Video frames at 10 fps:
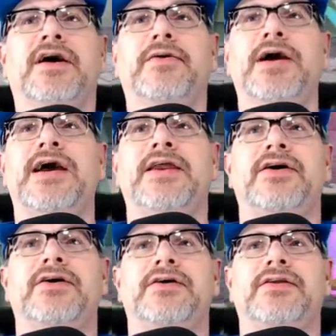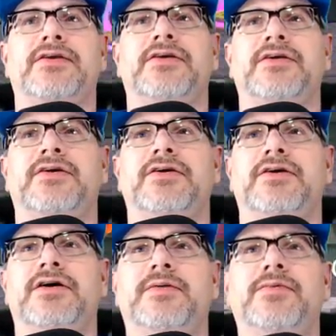All right.
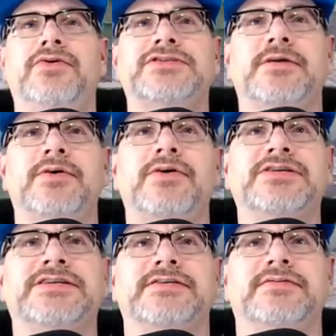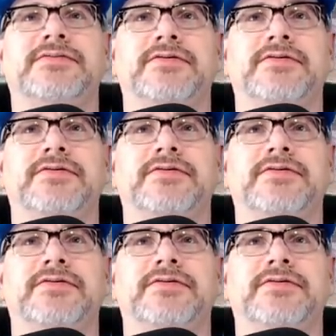Almost, almost.